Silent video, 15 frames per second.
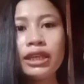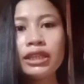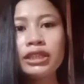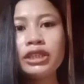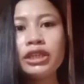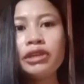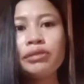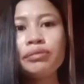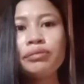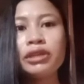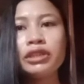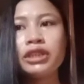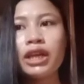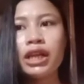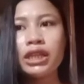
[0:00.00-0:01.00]
Teaching
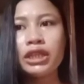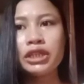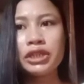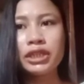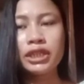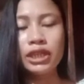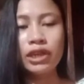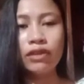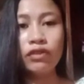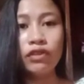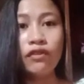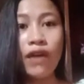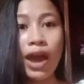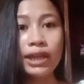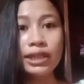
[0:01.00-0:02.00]
media literacy
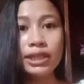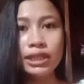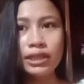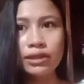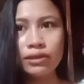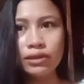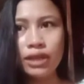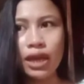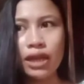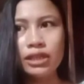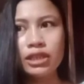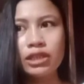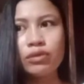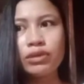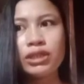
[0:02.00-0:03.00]
provides
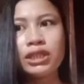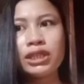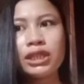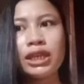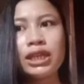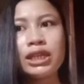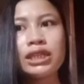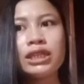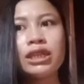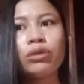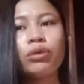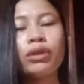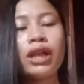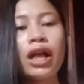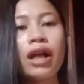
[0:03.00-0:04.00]
students with skills that
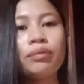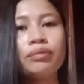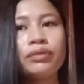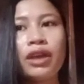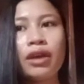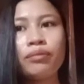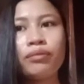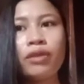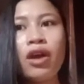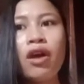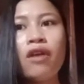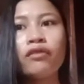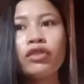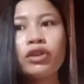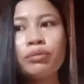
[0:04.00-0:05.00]
will help them
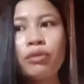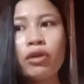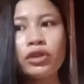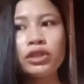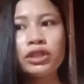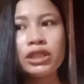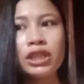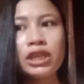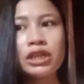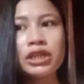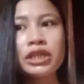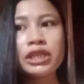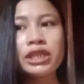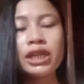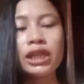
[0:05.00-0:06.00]
foremost think
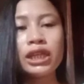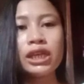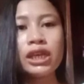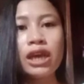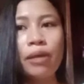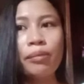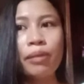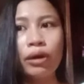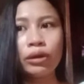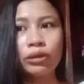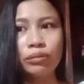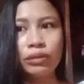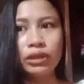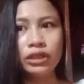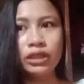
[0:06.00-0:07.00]
critically about
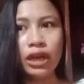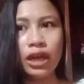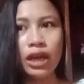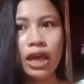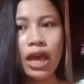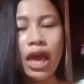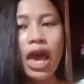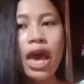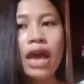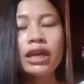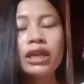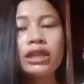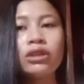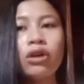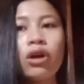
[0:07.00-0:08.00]
media.
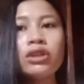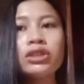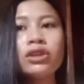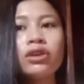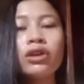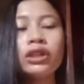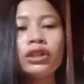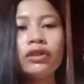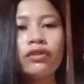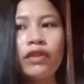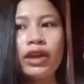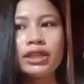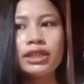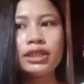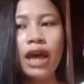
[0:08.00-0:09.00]
It also
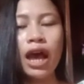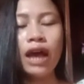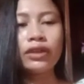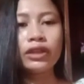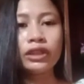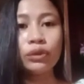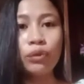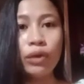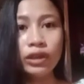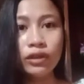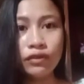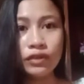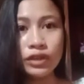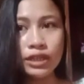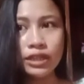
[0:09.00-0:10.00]
cultivates other
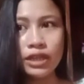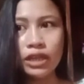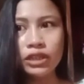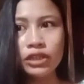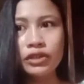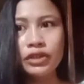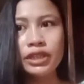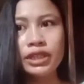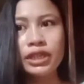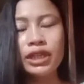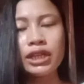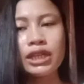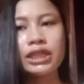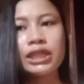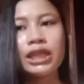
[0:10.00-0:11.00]
21st century
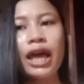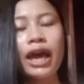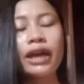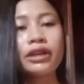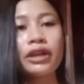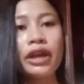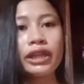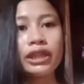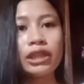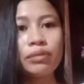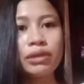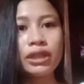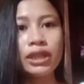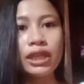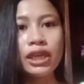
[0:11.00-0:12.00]
skills like
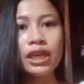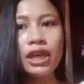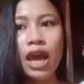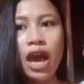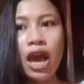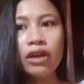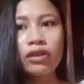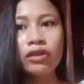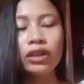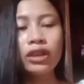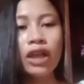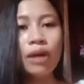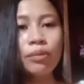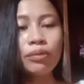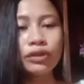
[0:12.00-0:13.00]
creativity,
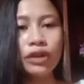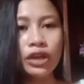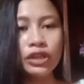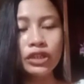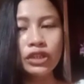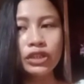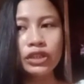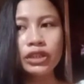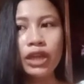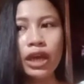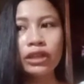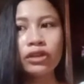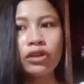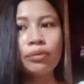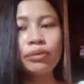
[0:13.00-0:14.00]
collaboration,
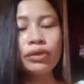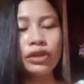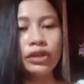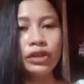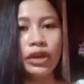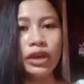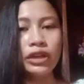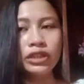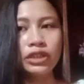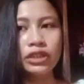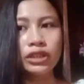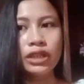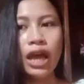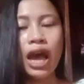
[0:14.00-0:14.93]
and communication,